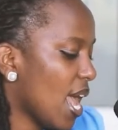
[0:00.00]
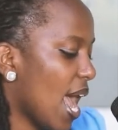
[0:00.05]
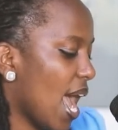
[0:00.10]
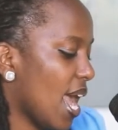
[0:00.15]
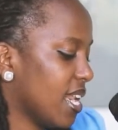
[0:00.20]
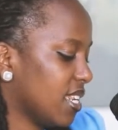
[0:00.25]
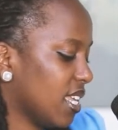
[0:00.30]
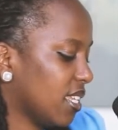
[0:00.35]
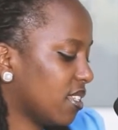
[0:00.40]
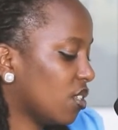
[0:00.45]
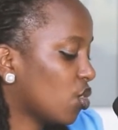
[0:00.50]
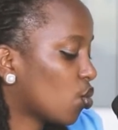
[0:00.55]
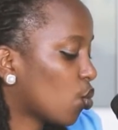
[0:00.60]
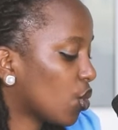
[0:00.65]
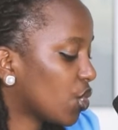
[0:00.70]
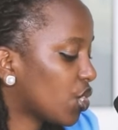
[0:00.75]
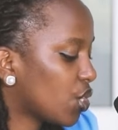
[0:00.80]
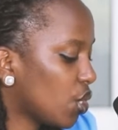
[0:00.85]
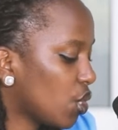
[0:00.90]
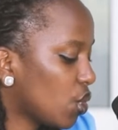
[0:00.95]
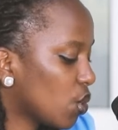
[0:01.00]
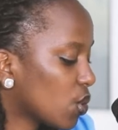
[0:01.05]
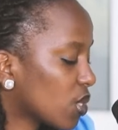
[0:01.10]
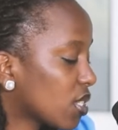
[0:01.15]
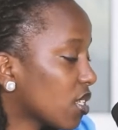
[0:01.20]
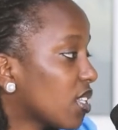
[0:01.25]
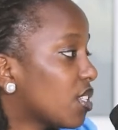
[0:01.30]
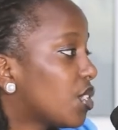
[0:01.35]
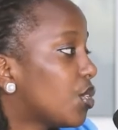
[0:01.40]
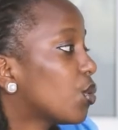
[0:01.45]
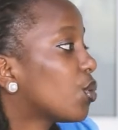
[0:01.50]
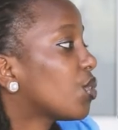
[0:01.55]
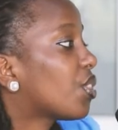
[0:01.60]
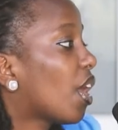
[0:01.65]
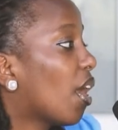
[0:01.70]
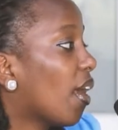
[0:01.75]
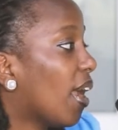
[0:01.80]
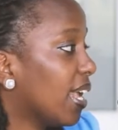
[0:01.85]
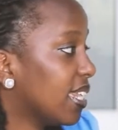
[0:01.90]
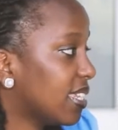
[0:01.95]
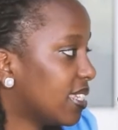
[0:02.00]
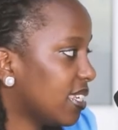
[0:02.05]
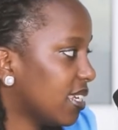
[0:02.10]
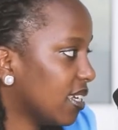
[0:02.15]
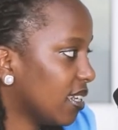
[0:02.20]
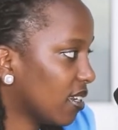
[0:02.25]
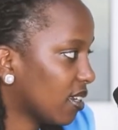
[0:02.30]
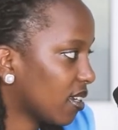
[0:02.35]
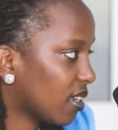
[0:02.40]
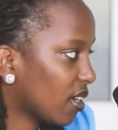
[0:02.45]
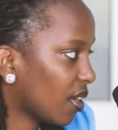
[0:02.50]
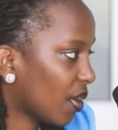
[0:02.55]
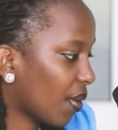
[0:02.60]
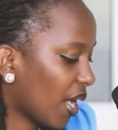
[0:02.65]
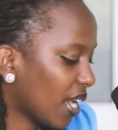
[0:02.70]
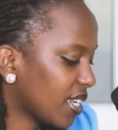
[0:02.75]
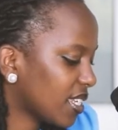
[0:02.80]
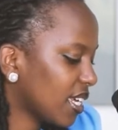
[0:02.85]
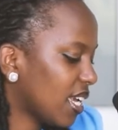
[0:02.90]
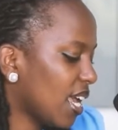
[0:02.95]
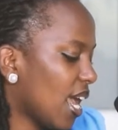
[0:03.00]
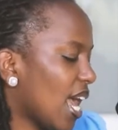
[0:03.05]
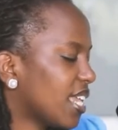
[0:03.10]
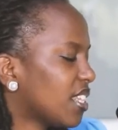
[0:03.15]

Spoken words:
and that it continues till they are 18, right?